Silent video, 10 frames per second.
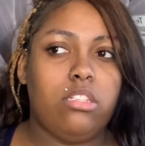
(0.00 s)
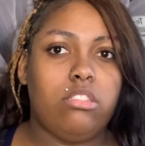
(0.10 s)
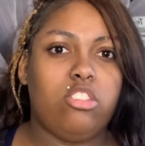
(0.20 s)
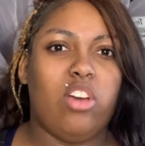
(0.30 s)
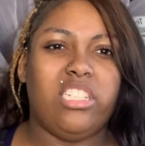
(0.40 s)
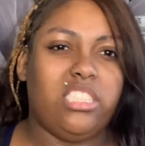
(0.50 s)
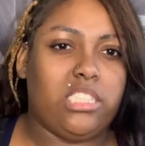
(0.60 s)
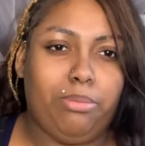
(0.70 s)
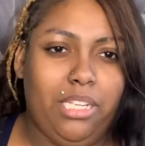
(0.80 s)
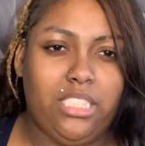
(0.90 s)
So I just
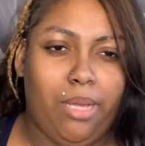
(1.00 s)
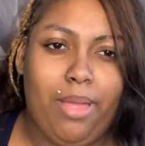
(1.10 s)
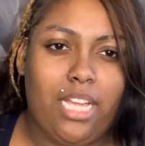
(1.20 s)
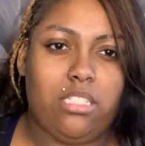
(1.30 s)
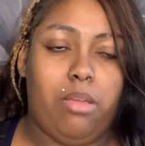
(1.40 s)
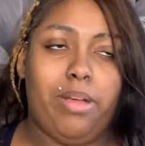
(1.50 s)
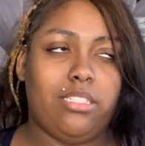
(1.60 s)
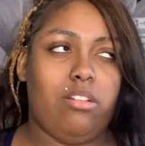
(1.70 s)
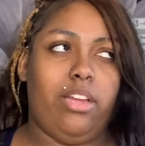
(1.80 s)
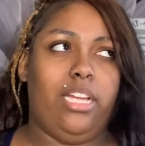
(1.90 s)
completely stopped asking him. I
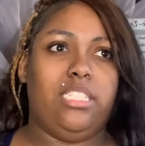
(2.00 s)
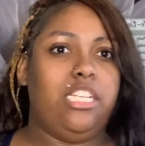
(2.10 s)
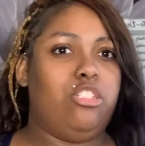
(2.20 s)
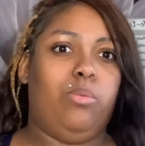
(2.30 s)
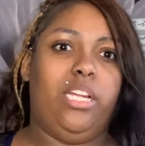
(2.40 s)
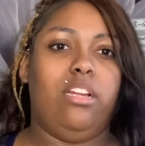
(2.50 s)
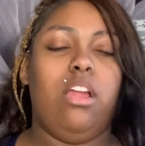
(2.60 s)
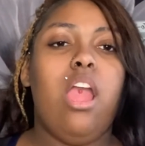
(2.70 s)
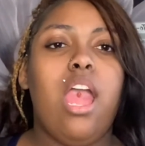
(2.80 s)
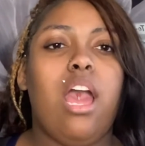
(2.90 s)
said, okay, because that's just weird.
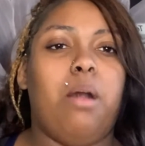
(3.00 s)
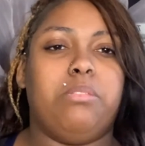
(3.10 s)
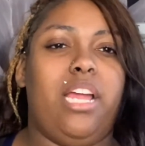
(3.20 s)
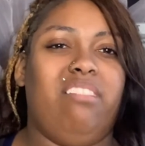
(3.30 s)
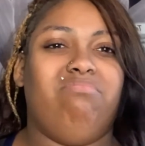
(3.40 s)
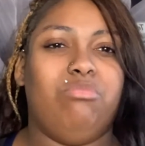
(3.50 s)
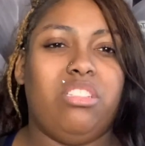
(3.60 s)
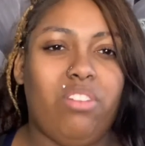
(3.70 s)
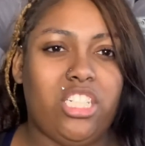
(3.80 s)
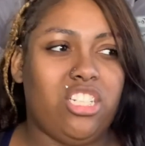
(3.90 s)
I'm like, what
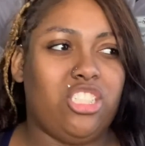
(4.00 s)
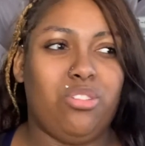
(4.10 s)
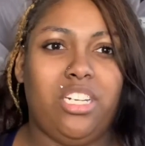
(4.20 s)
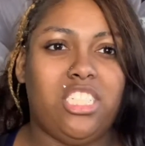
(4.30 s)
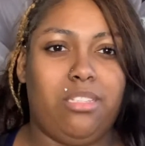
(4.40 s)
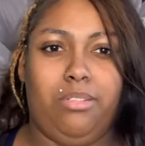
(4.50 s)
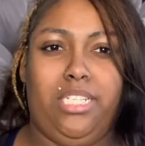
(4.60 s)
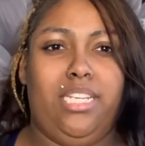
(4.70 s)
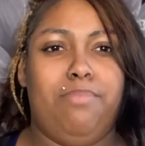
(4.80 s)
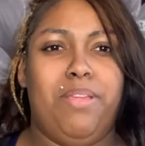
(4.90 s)
the fuck is y'all showing each other
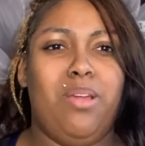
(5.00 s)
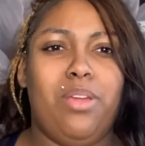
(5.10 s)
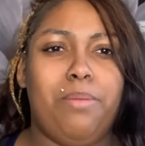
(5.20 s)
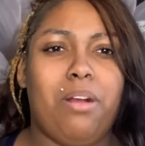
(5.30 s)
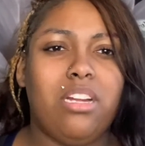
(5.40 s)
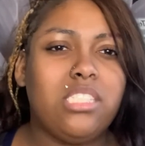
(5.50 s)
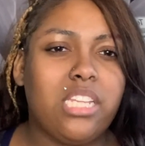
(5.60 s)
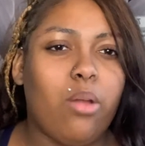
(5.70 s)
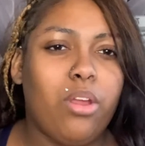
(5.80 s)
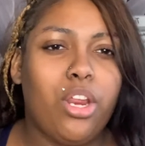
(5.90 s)
pee-wee parts?
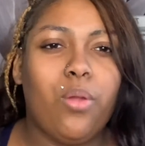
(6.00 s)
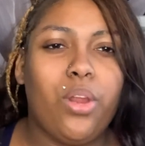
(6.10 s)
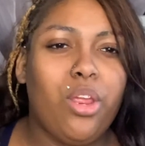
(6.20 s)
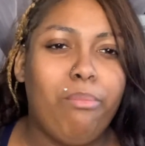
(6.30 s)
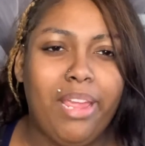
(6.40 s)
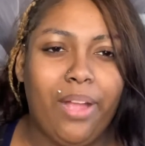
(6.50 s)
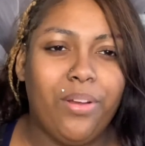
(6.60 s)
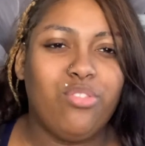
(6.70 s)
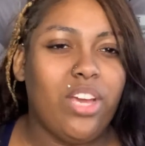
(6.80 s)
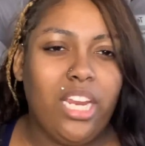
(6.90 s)
Like, what do you mean?
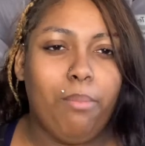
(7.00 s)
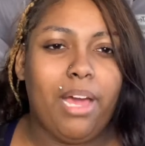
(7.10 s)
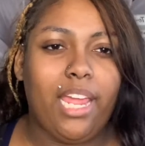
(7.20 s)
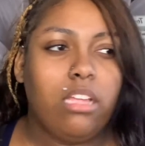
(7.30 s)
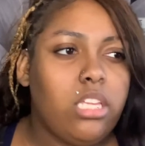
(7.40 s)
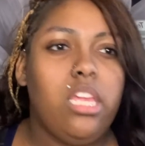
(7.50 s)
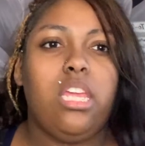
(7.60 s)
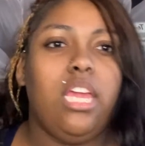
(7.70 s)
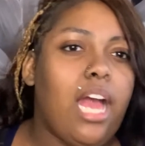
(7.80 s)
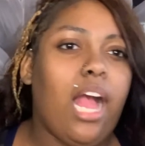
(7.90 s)
What's funny about it?
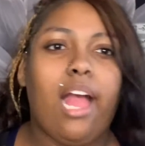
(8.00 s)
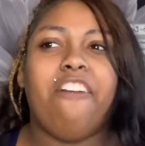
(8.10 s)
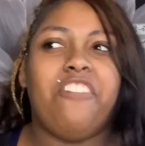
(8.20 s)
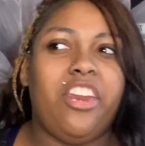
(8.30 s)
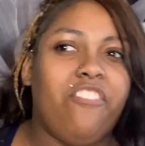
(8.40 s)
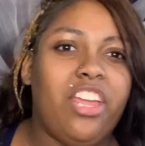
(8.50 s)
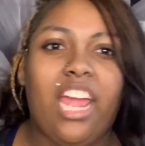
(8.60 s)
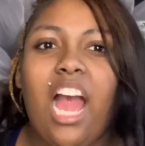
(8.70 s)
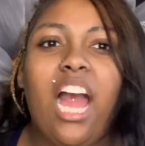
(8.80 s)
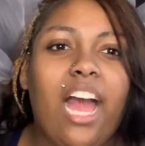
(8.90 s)
Kiki, kaka, funny,
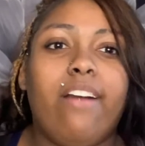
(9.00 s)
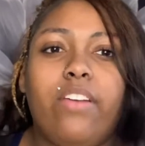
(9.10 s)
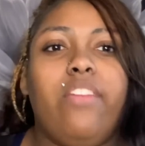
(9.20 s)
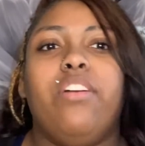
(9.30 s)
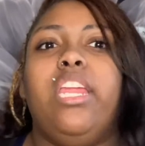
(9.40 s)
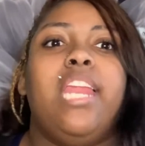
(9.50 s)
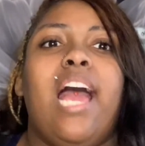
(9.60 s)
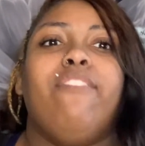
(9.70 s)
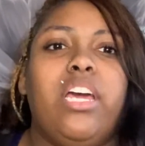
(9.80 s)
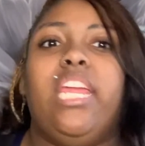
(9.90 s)
ha-ha, funny,
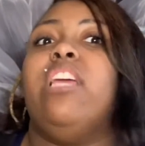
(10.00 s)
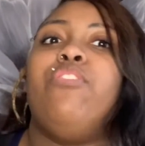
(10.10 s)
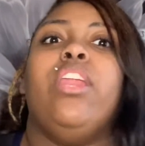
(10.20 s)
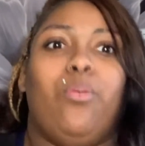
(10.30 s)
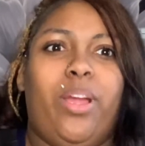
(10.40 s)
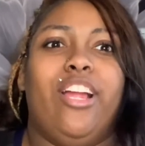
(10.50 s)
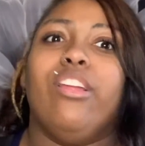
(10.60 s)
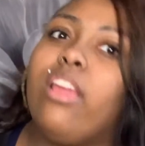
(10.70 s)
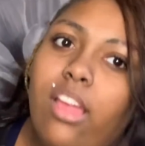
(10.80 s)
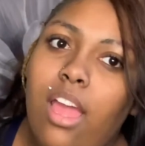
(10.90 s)
not funny. It's funny,
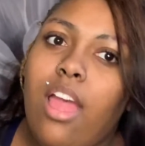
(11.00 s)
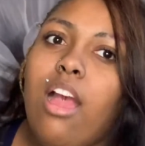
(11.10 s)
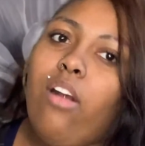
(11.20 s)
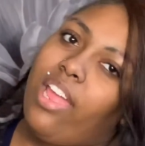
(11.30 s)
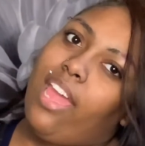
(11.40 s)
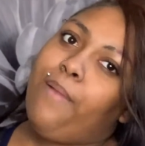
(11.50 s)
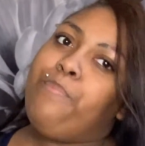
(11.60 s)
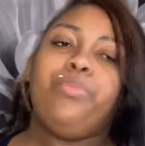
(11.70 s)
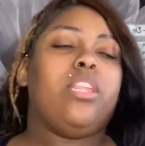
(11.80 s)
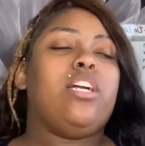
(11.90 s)
weird. Okay?
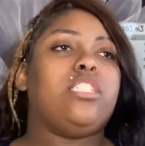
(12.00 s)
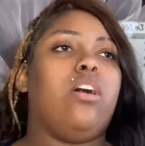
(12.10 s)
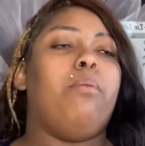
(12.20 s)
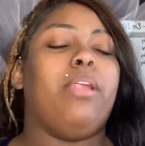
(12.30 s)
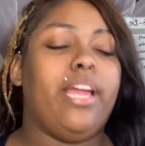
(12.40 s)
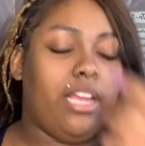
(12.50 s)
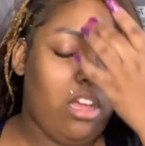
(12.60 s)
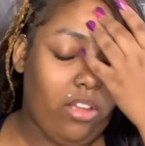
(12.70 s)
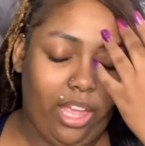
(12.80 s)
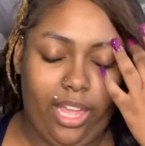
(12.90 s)
So I'm like,
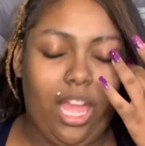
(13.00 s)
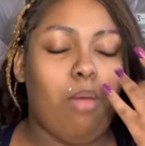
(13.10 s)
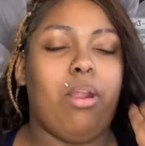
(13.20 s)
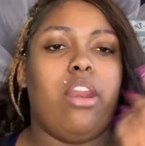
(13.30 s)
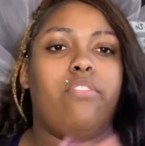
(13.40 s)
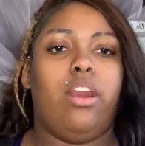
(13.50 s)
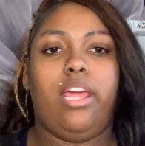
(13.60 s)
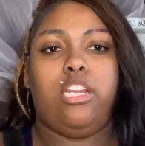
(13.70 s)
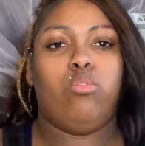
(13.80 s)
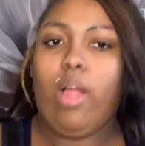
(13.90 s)
okay, I'm not gonna let
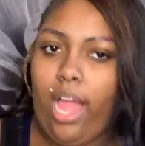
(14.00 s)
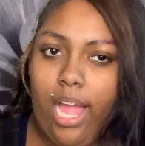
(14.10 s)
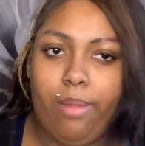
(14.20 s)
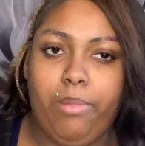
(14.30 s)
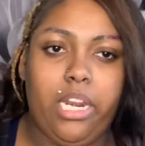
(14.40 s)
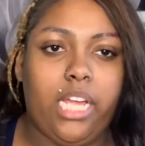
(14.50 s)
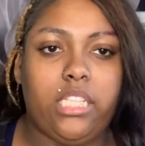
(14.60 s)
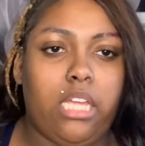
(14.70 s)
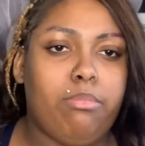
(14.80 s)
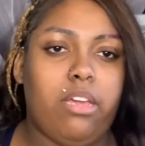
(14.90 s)
it ride me like
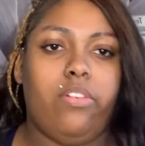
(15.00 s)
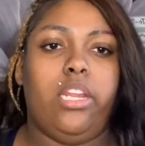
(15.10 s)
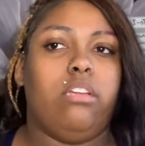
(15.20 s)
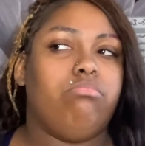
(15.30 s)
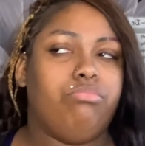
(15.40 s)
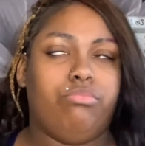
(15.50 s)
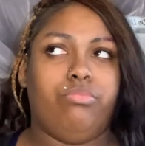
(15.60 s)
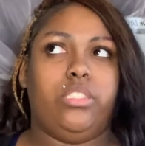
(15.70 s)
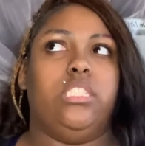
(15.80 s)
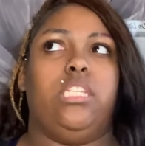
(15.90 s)
that. I'm not gonna,
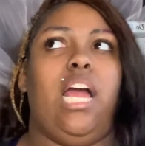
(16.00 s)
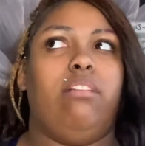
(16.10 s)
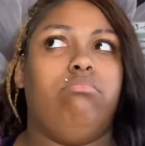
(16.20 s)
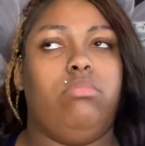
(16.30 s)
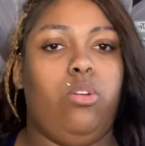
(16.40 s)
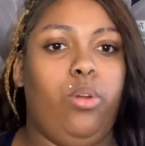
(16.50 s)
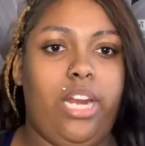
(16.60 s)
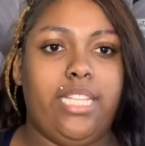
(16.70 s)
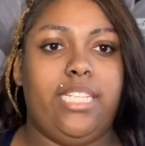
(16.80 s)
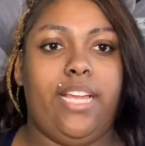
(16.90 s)
because we're
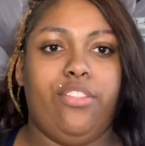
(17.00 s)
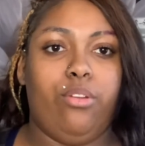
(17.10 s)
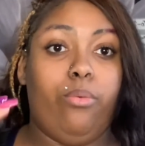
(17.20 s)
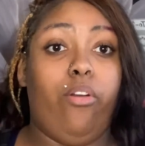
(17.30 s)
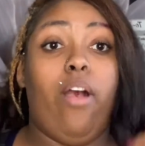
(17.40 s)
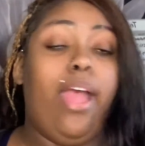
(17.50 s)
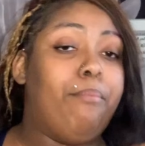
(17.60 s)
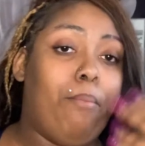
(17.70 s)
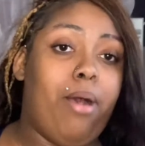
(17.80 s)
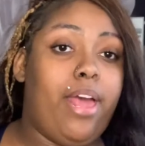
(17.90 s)
not together. Well, in
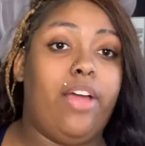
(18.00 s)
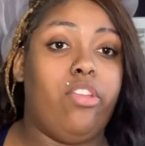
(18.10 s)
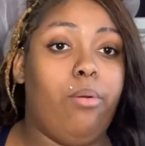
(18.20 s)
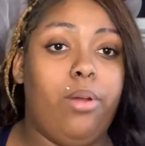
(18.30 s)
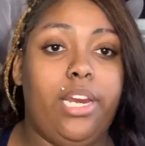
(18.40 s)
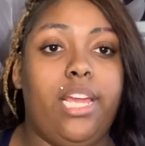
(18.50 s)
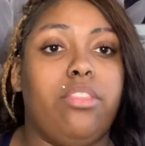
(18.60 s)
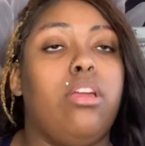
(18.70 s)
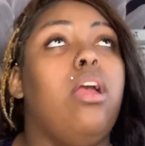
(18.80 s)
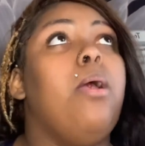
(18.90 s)
my mind, I thought we weren't together.